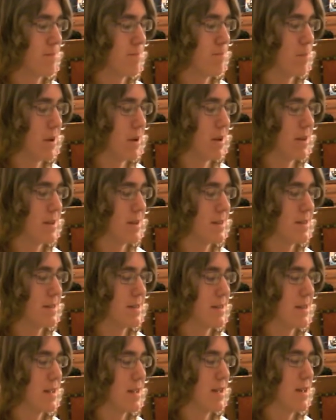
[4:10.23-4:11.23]
but
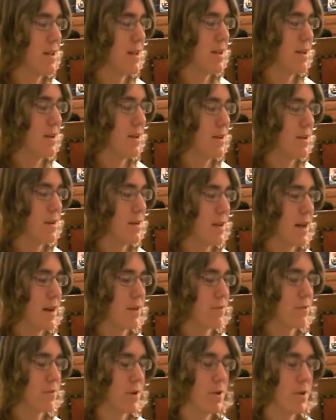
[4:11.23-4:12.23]
I
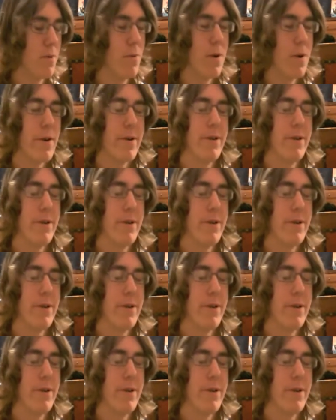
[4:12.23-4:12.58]
don't know where